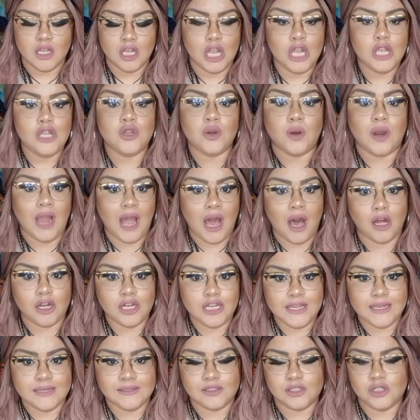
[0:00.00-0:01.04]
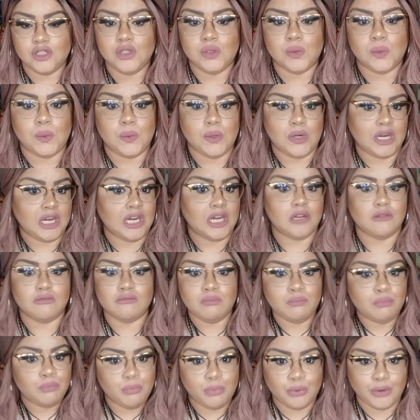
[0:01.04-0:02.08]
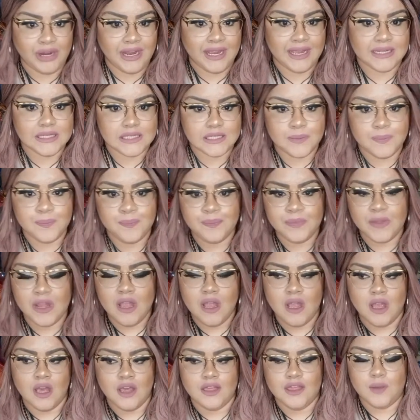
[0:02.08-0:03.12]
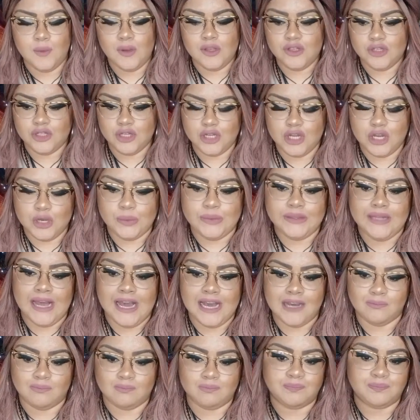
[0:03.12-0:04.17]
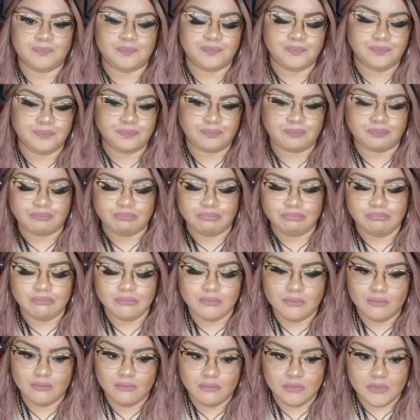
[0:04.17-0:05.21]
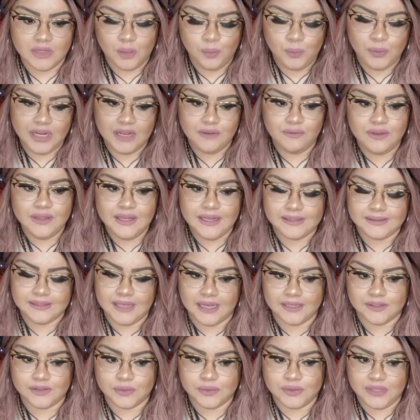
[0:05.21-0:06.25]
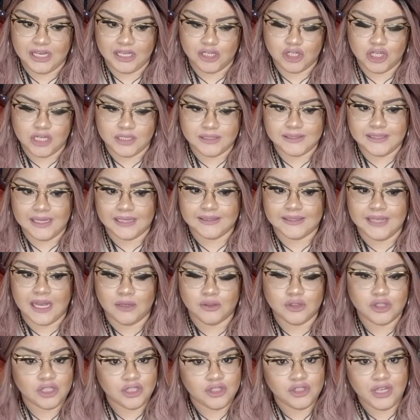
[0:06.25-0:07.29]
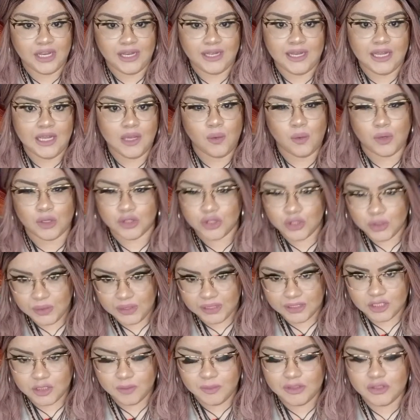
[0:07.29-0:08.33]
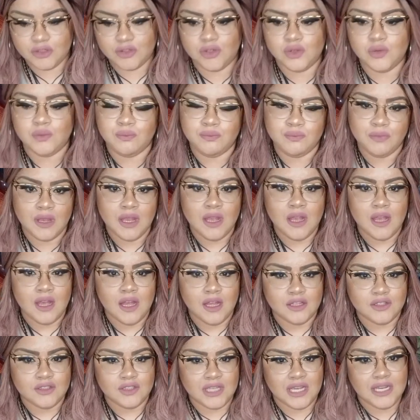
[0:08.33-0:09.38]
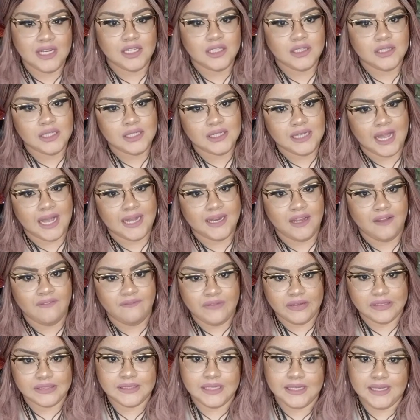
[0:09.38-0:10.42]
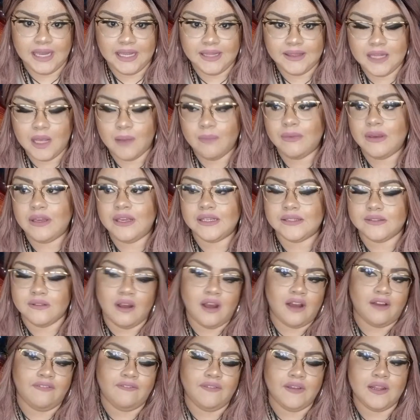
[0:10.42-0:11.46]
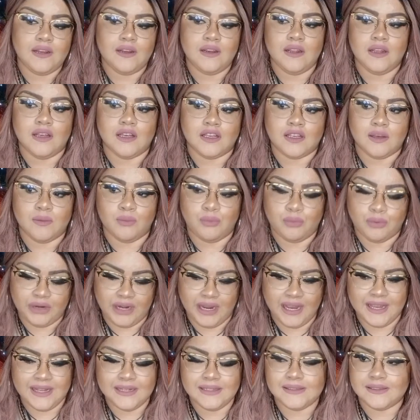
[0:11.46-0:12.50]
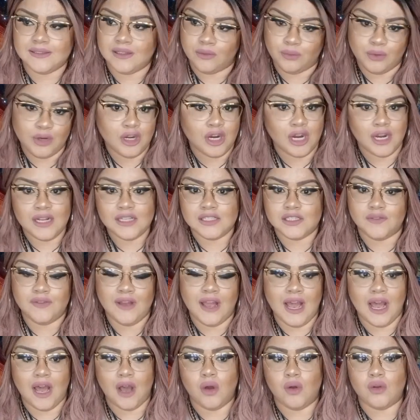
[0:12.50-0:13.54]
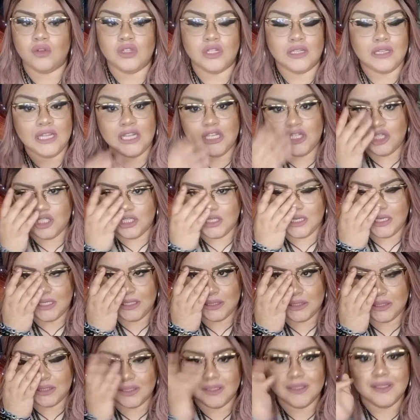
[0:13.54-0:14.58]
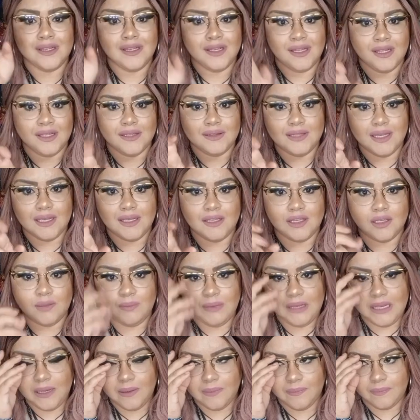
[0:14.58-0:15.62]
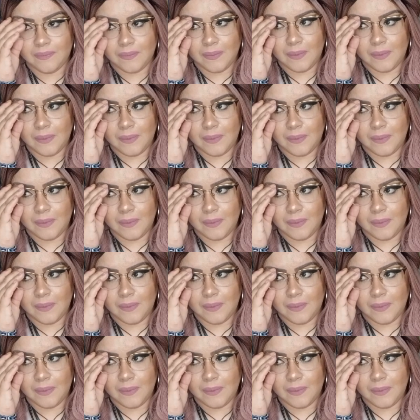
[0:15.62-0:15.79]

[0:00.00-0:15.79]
your audience, your brand. They want you to know that whenever there's associations that sounds shady or too good to be true, take a look and investigate them because often brands, regardless of how legit they could be,